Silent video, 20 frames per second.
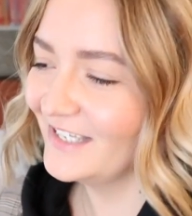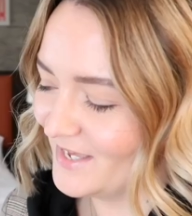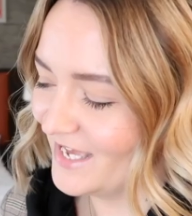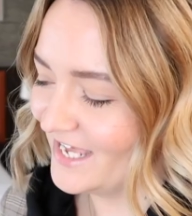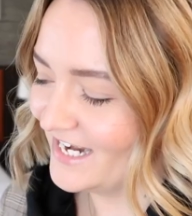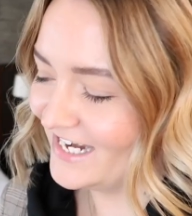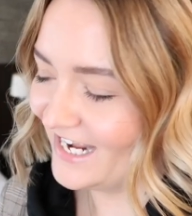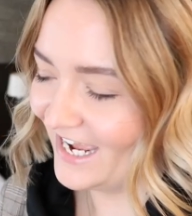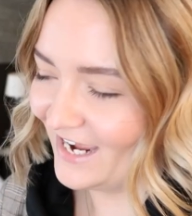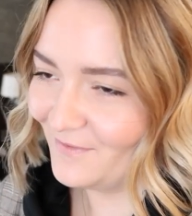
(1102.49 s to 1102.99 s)

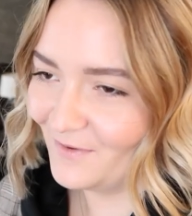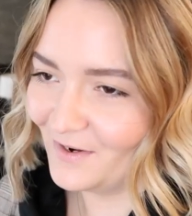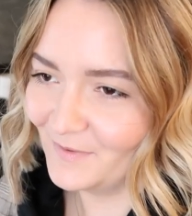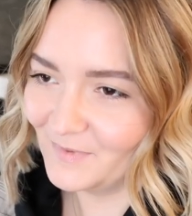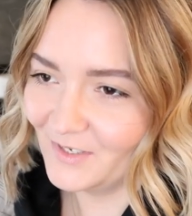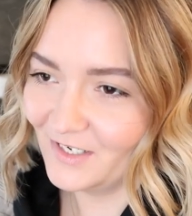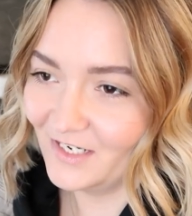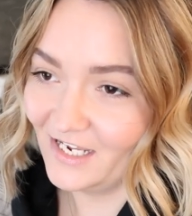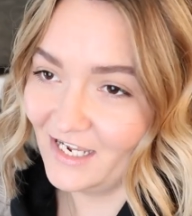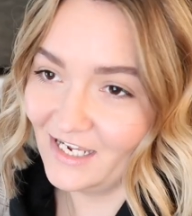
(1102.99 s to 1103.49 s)
And now
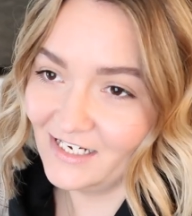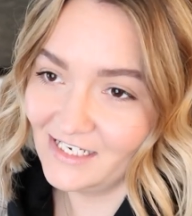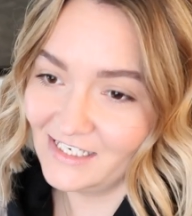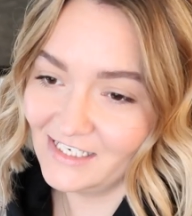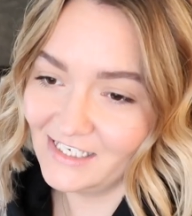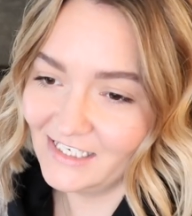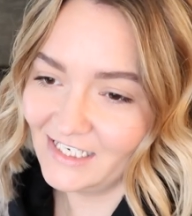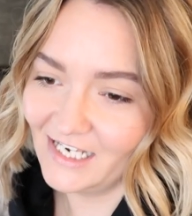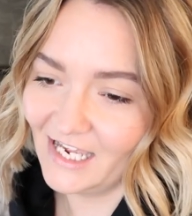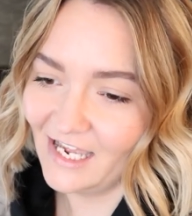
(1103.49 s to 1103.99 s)
I'm gonna head
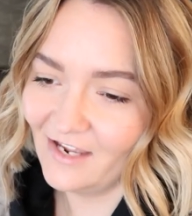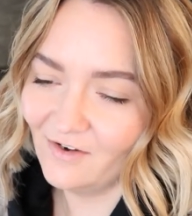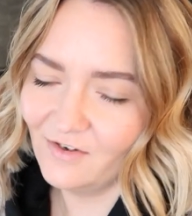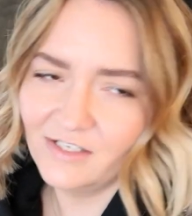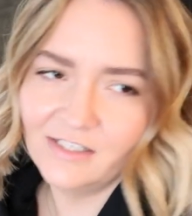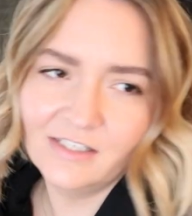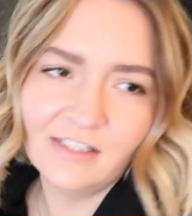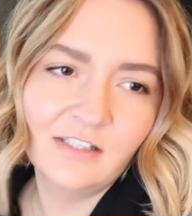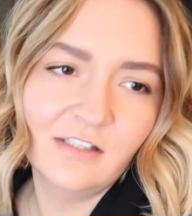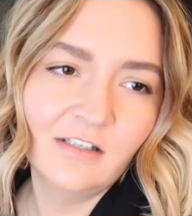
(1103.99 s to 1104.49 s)
into town.
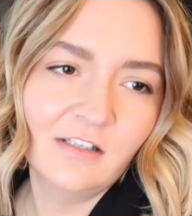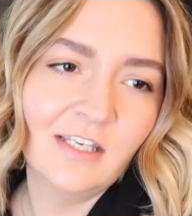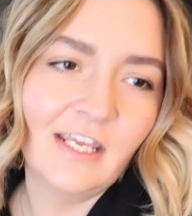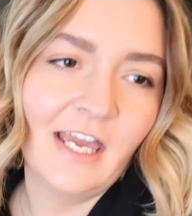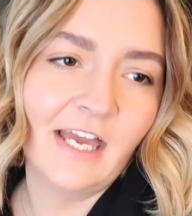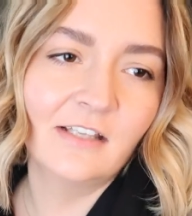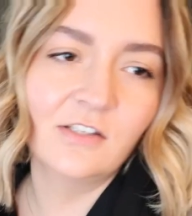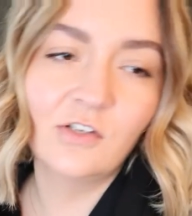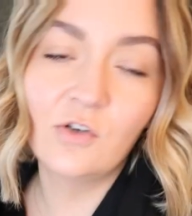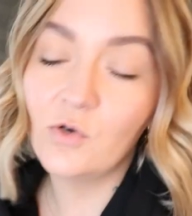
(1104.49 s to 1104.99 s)
It's
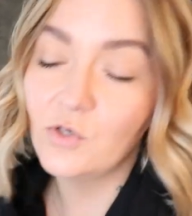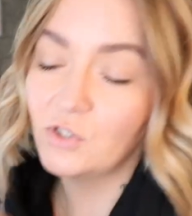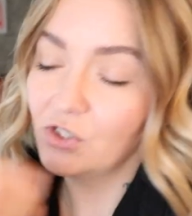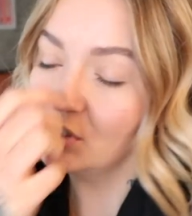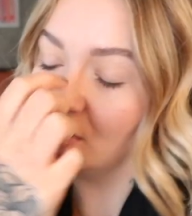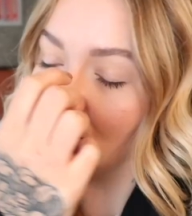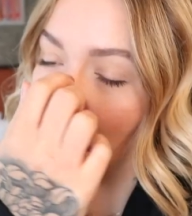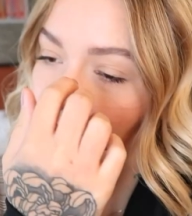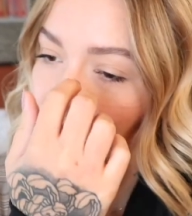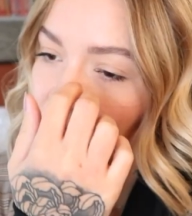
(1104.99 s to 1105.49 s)

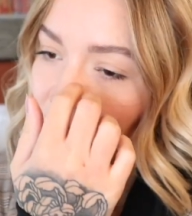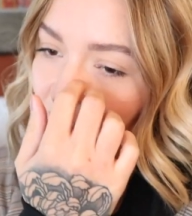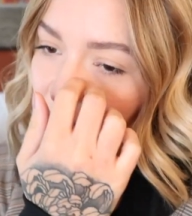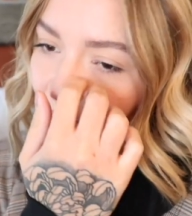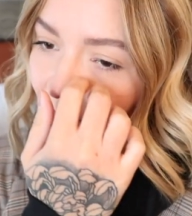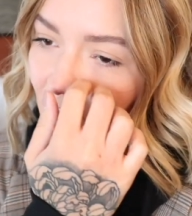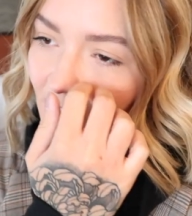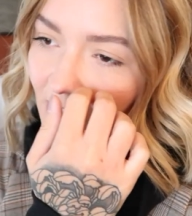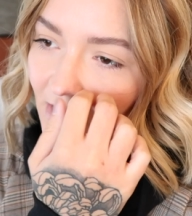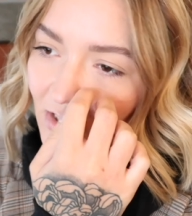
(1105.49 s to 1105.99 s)
1:45,
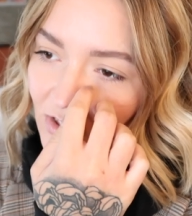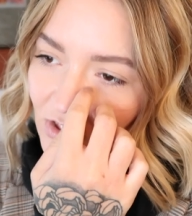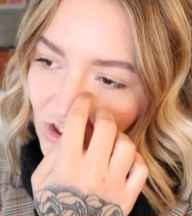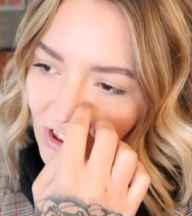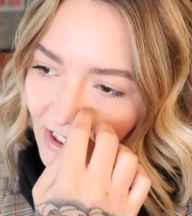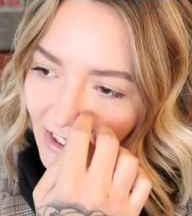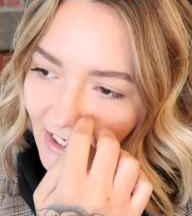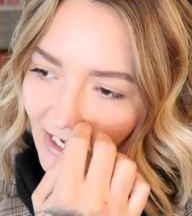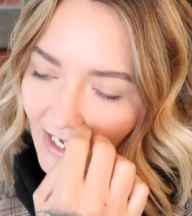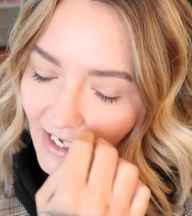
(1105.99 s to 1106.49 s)
so I'm gonna go and
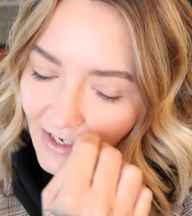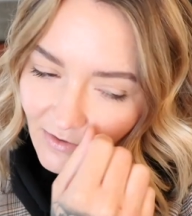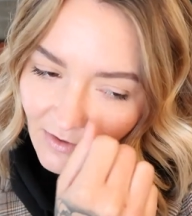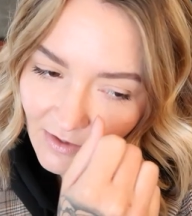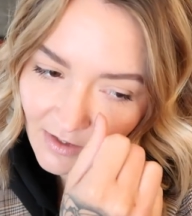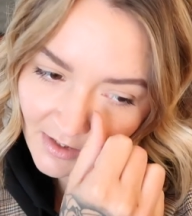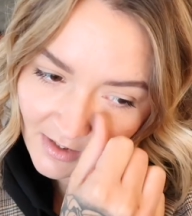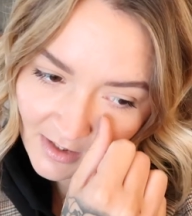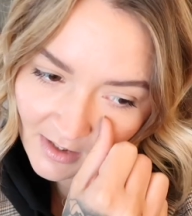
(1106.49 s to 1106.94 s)
check out.